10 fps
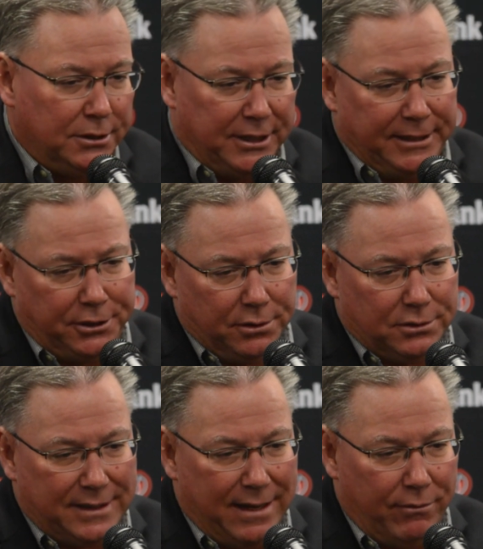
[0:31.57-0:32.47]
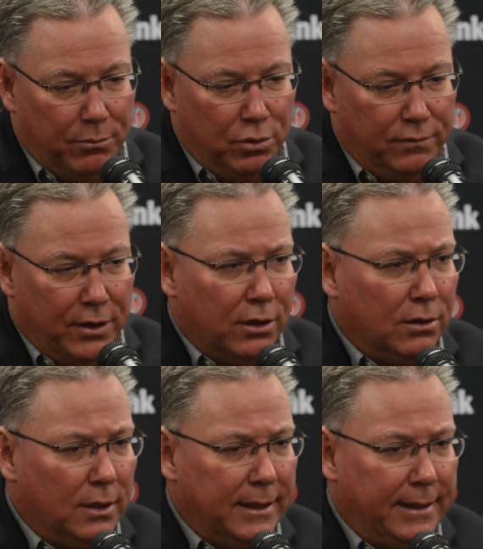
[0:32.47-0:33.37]
Jay Schultz got removed
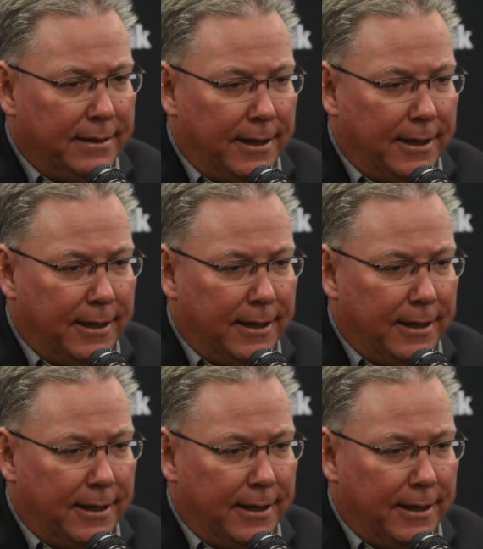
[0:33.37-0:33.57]
early,